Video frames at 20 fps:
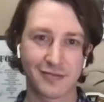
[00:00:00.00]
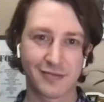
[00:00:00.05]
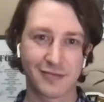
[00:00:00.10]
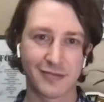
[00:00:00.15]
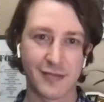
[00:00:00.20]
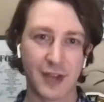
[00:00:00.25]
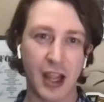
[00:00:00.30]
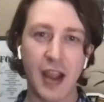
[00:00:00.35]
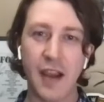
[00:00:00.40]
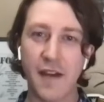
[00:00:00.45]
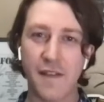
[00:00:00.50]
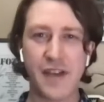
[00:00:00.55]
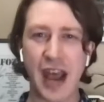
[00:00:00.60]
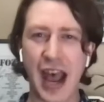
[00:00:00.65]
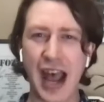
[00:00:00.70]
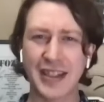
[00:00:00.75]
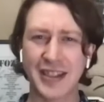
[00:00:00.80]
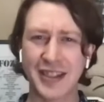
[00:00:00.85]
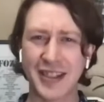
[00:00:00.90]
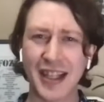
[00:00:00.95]

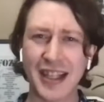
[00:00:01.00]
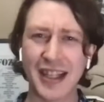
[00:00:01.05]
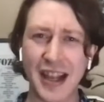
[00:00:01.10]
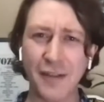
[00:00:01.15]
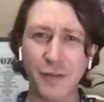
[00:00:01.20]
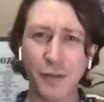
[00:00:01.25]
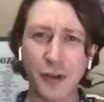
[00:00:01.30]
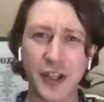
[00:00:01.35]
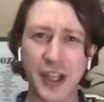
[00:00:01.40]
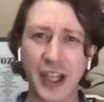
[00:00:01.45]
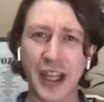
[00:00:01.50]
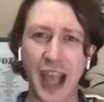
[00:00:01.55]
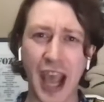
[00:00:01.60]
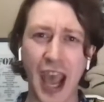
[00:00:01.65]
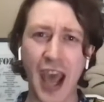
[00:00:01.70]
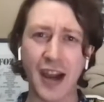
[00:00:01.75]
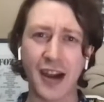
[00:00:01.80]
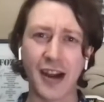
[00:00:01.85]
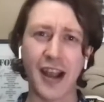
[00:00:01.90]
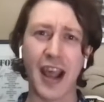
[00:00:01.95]
Vastly different than
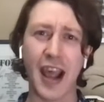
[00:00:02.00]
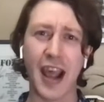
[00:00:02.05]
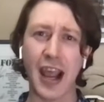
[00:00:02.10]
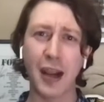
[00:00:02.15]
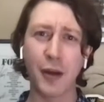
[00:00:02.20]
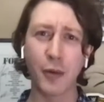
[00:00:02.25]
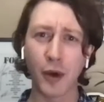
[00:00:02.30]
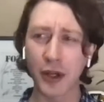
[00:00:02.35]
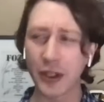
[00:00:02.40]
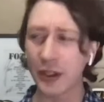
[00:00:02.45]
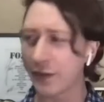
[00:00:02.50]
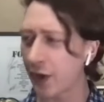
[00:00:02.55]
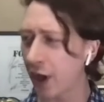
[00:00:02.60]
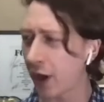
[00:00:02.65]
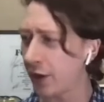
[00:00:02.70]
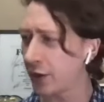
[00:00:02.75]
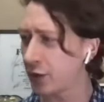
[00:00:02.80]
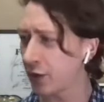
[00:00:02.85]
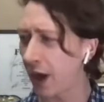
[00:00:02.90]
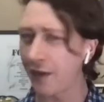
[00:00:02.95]
Canada, hey, where you've got to
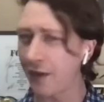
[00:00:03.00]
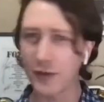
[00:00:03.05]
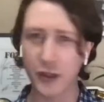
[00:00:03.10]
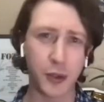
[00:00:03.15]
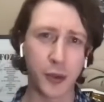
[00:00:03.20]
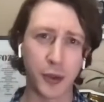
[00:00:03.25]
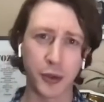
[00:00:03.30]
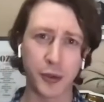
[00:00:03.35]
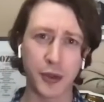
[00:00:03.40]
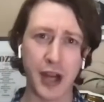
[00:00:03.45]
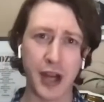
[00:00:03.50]
drive 2 or 3